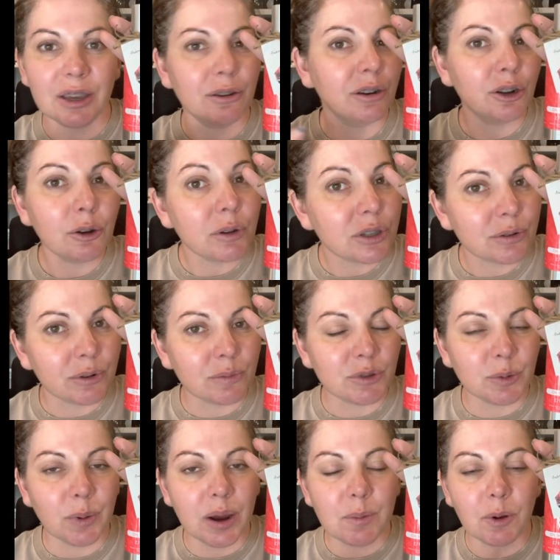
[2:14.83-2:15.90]
You didn't know it was a room
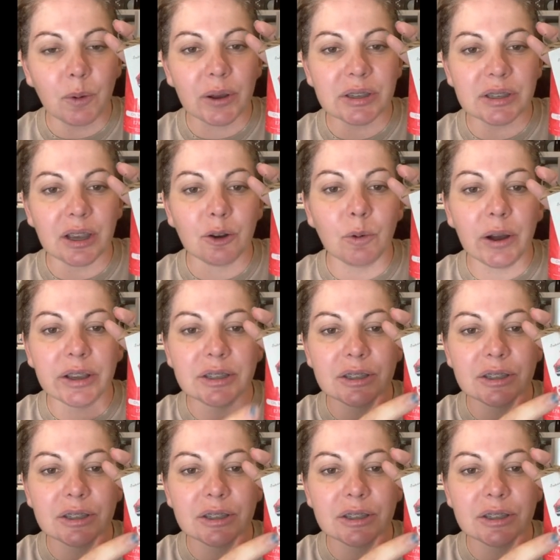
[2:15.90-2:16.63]
spray, but what scent was.